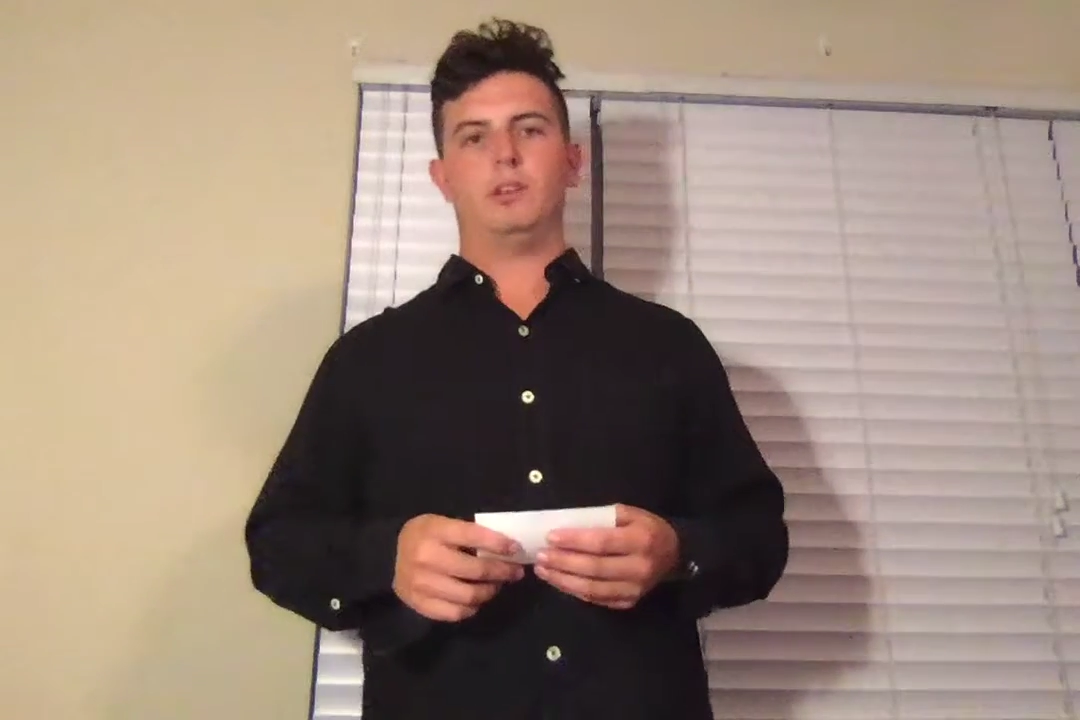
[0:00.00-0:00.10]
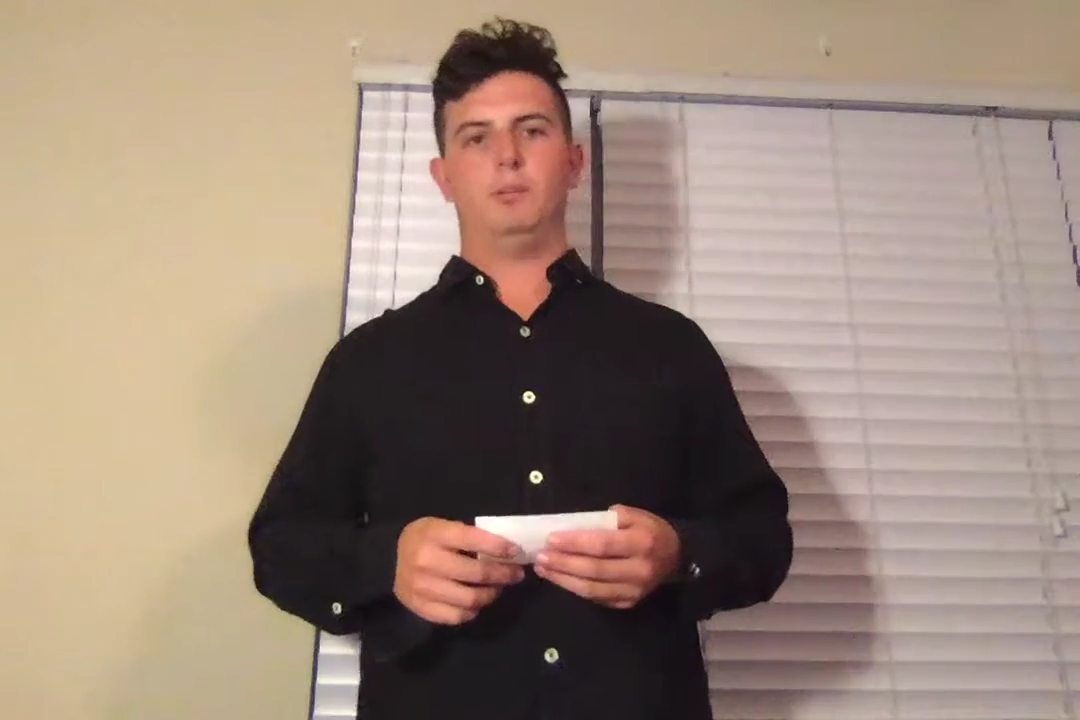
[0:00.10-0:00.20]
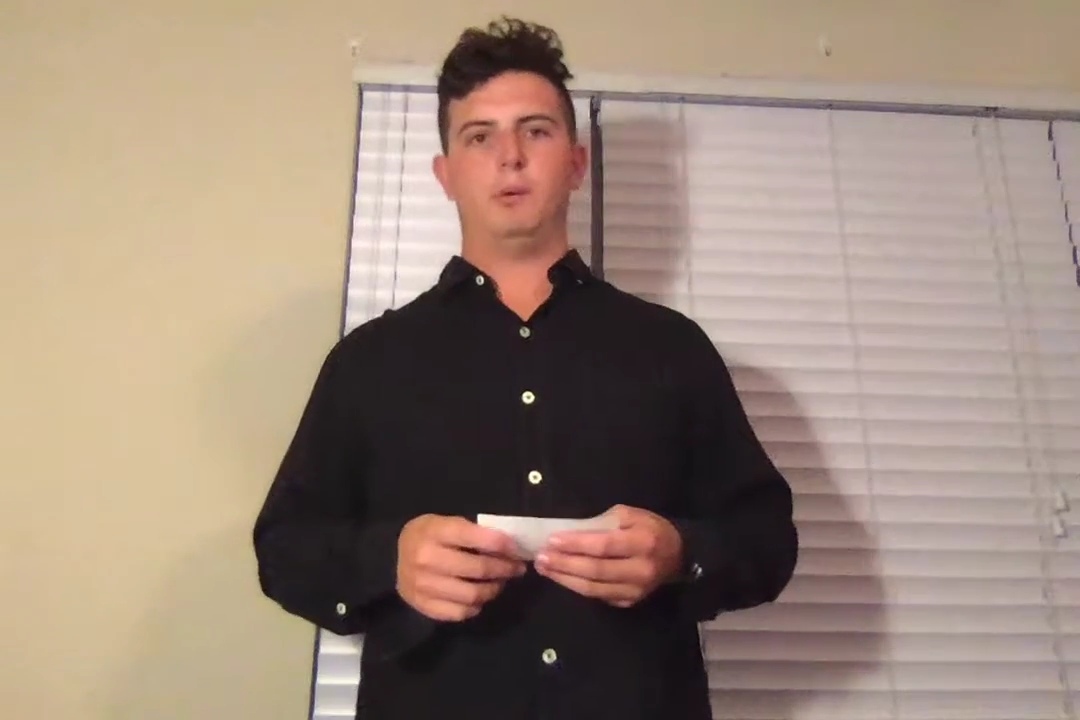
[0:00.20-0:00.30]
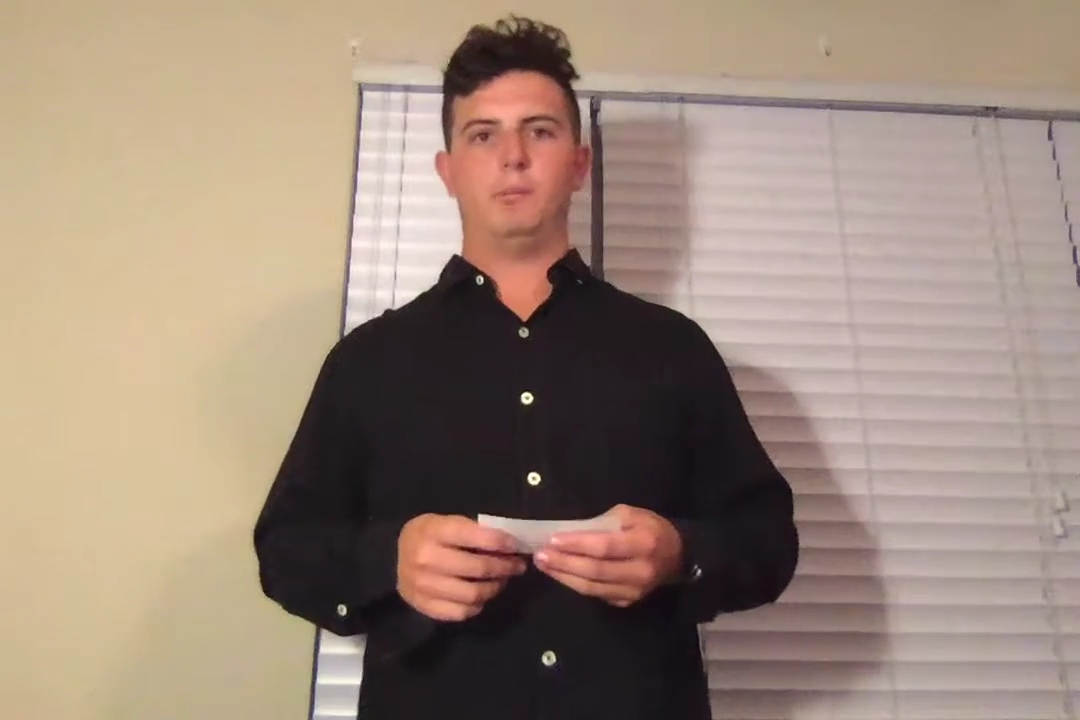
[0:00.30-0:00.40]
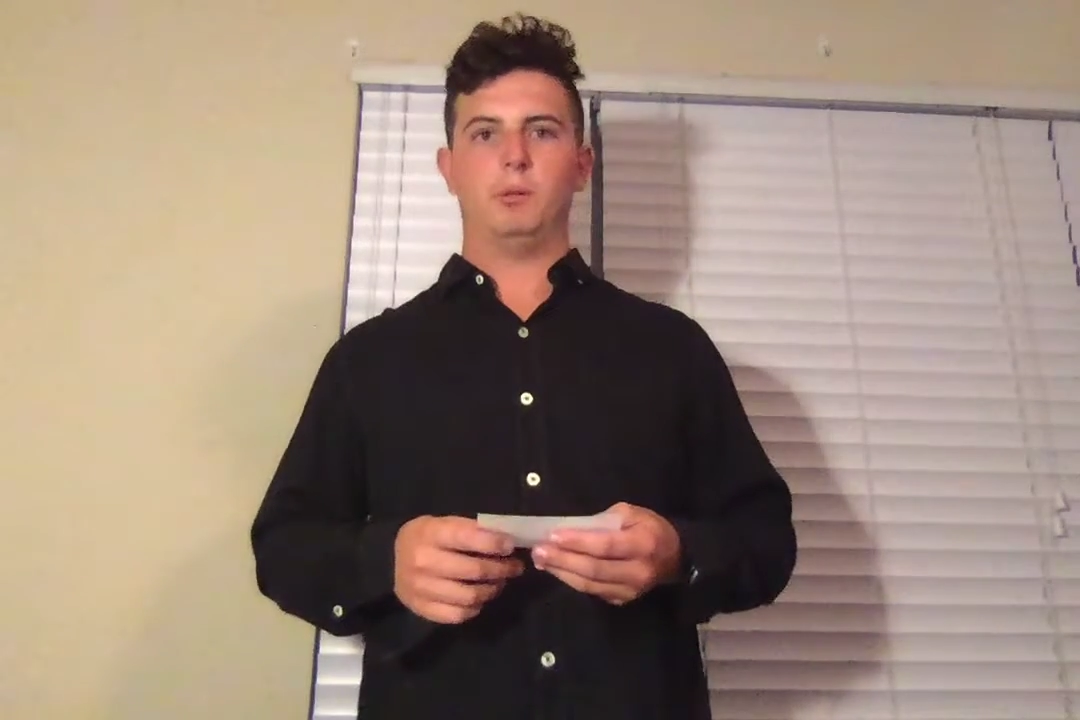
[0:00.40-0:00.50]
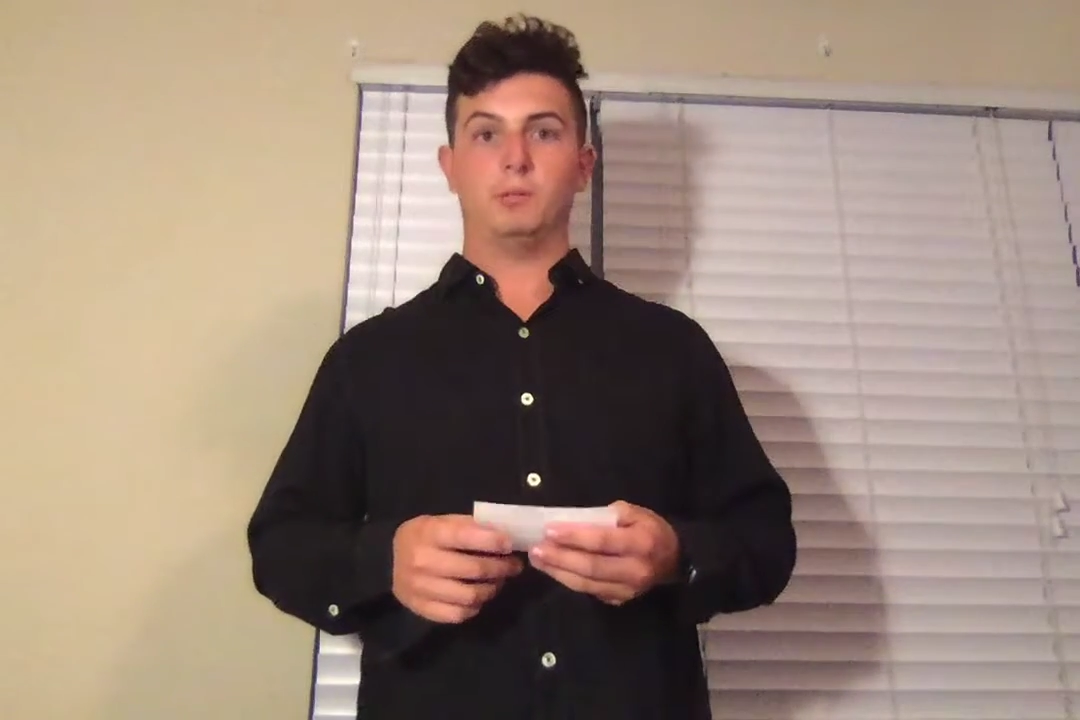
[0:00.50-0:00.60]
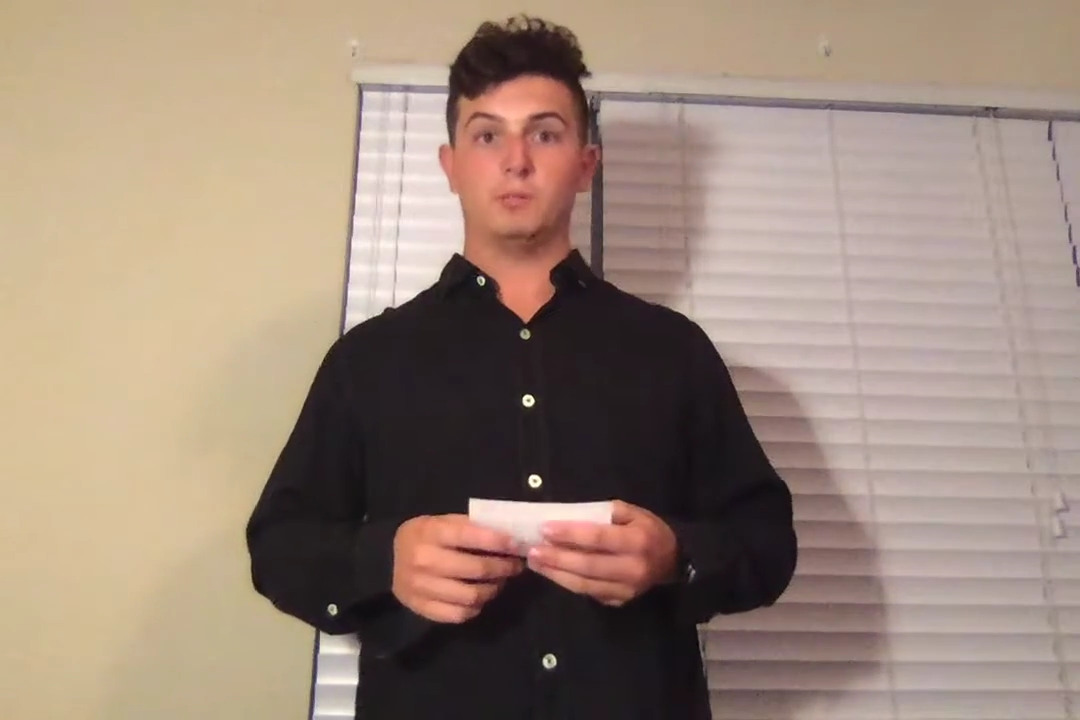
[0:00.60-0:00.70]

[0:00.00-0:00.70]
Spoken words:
in my public